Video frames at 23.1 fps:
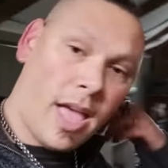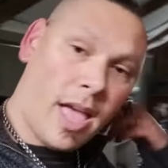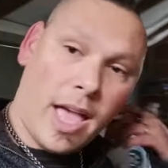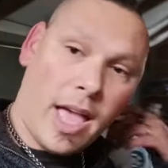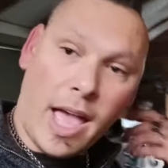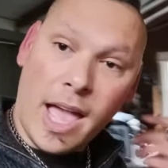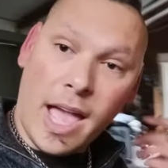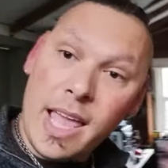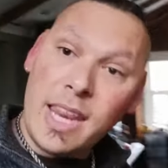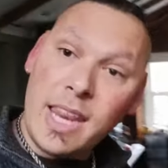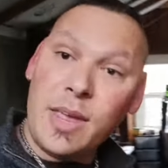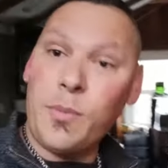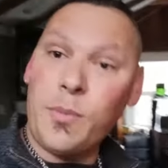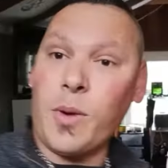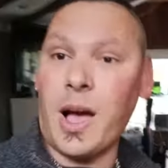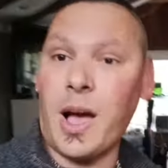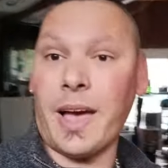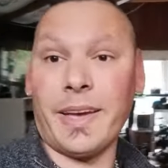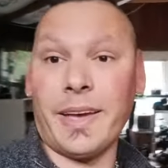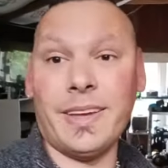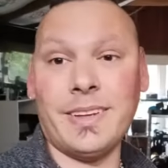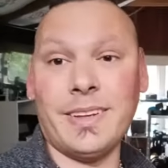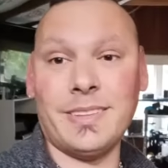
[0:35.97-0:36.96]

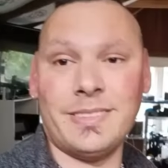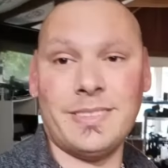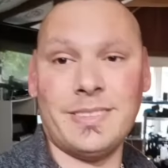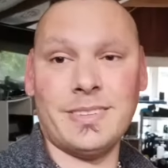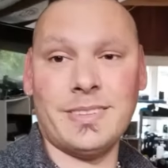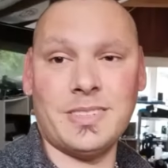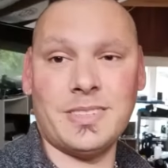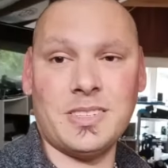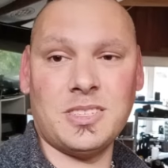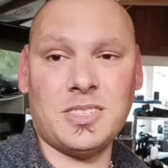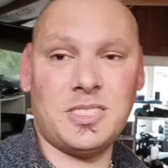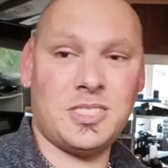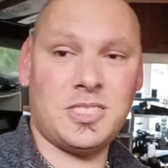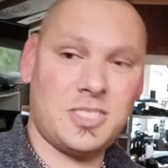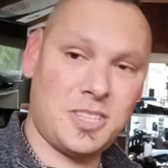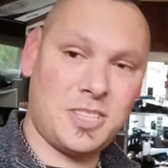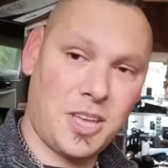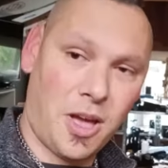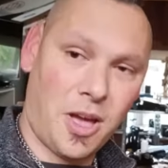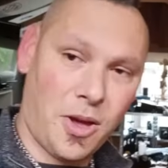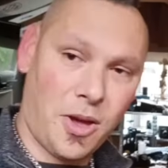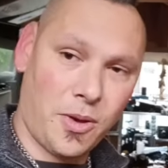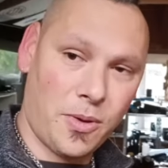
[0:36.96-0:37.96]
anyway, so
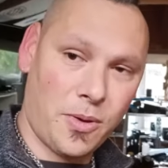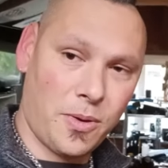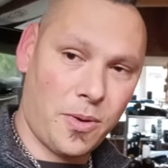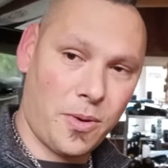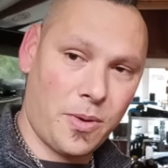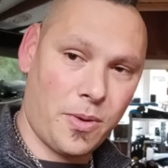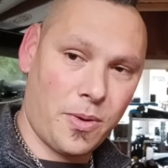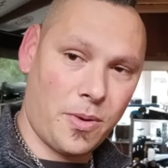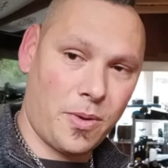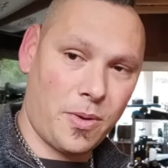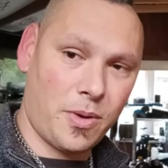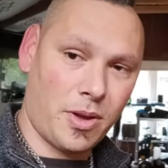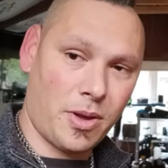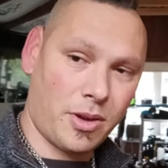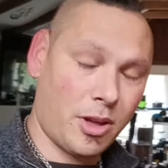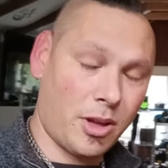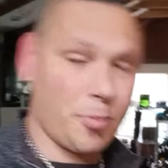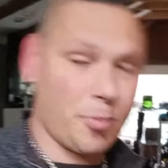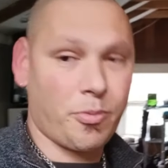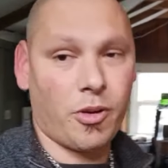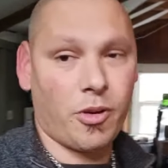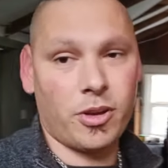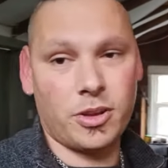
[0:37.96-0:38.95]
I've got
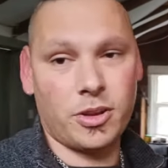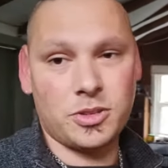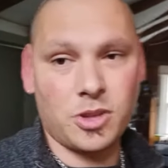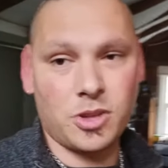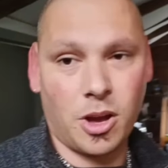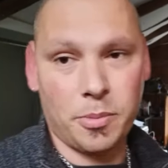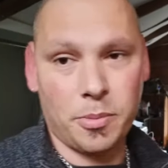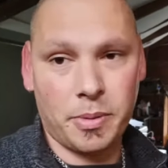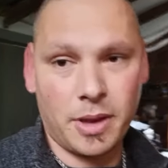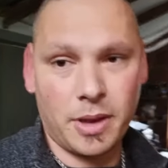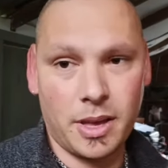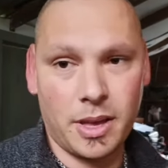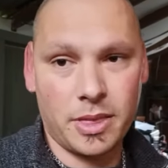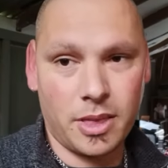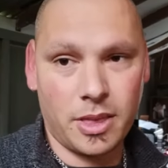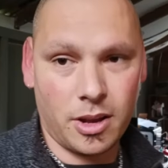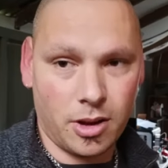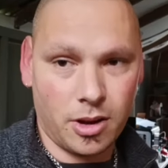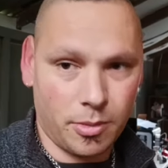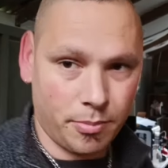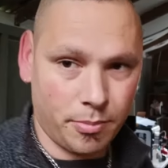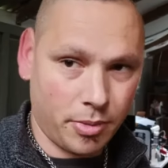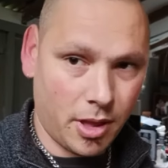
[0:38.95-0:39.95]
a prototype here that
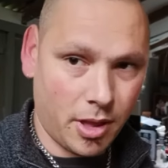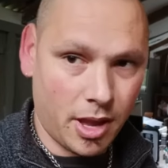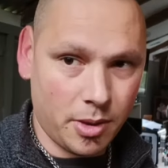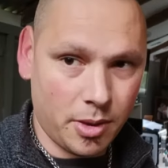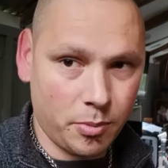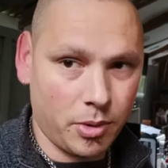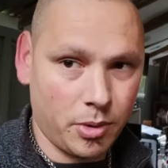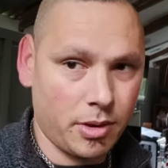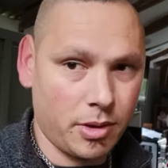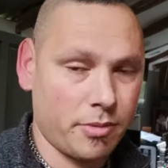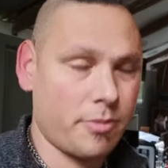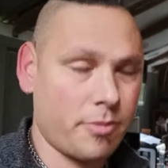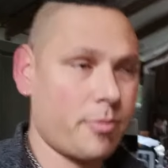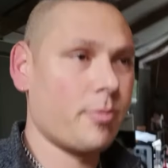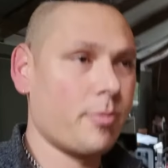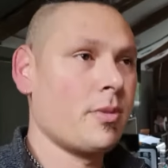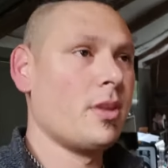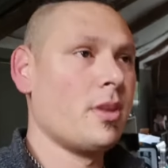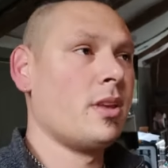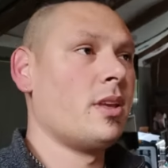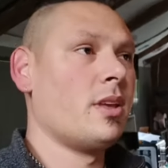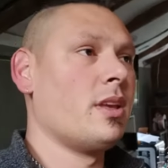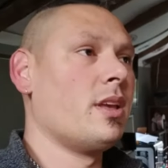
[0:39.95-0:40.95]
I'm playing with.
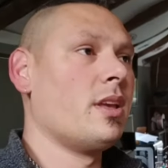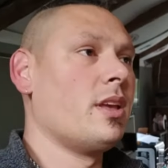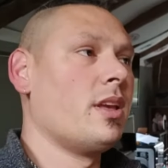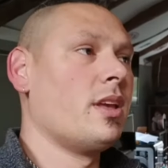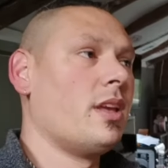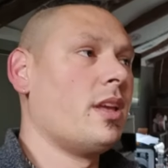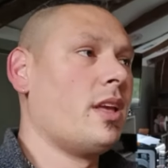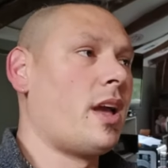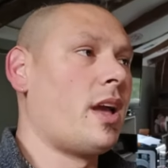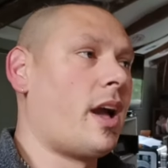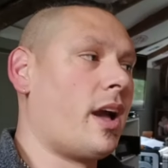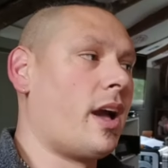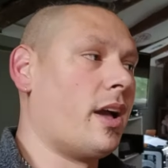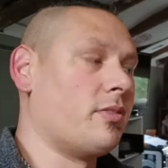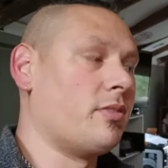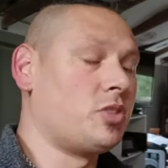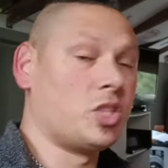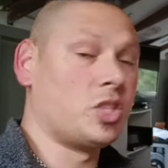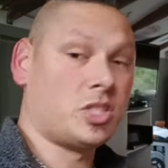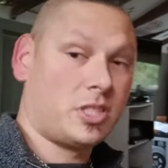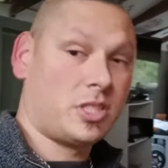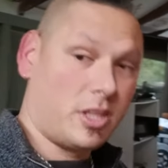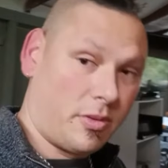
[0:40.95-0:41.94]
Uh,
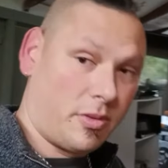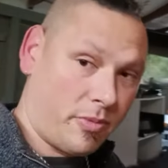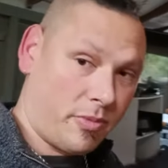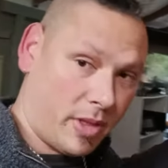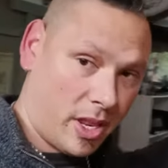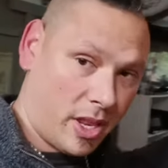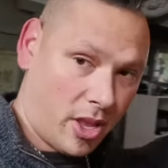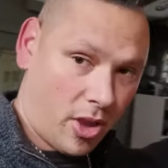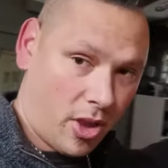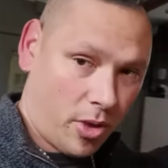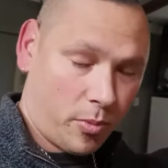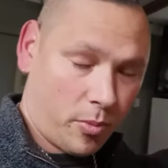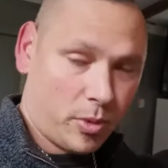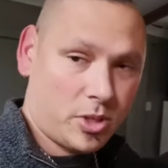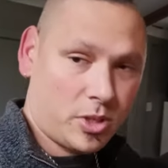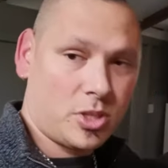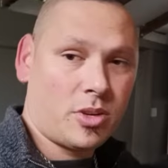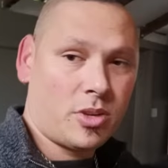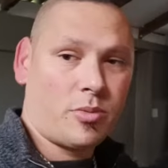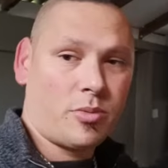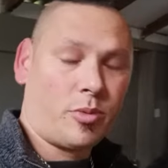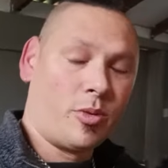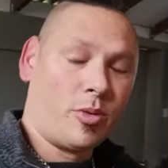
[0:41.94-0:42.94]
just did a video, which
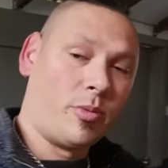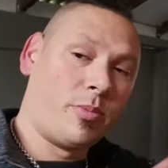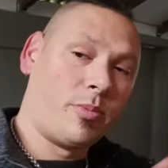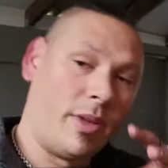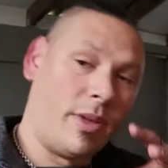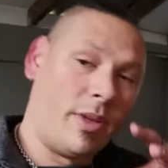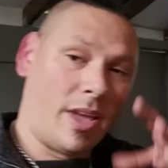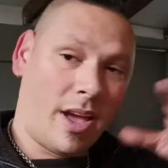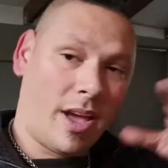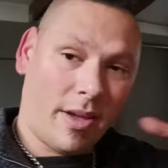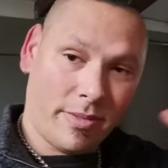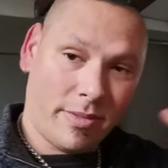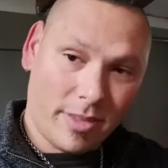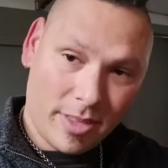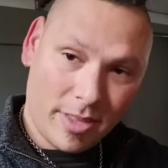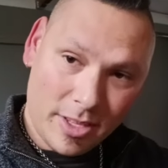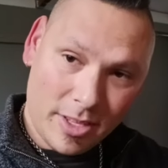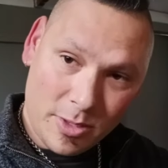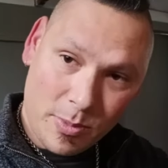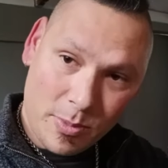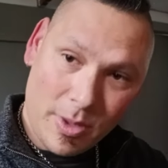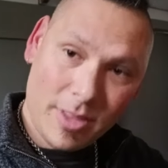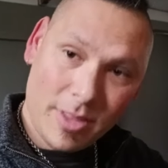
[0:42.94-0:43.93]
will be after
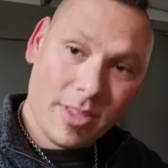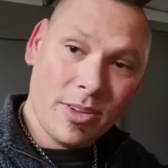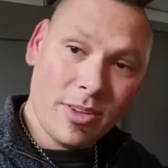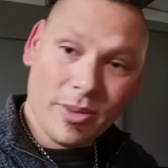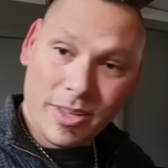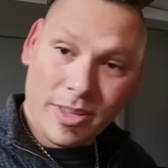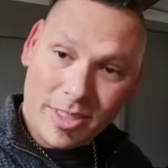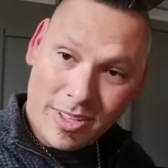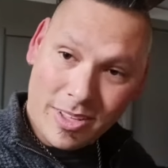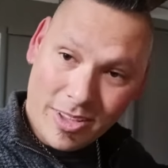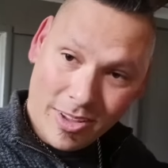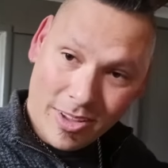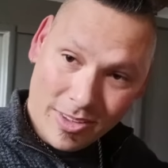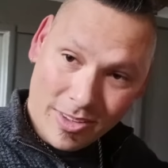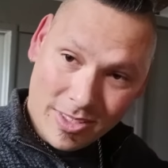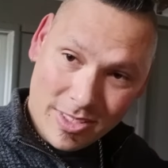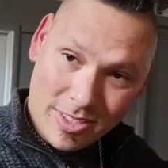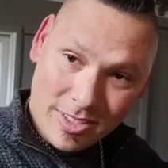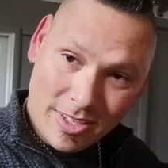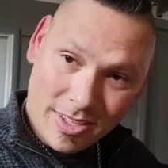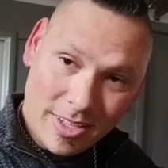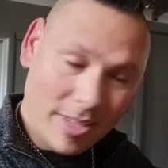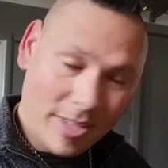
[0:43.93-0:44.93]
this one. You'll get to go and
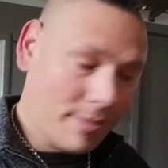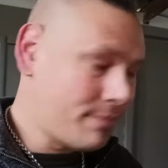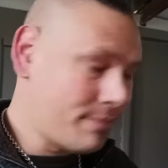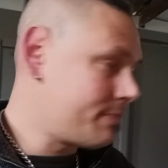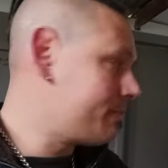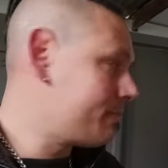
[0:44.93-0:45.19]
see it.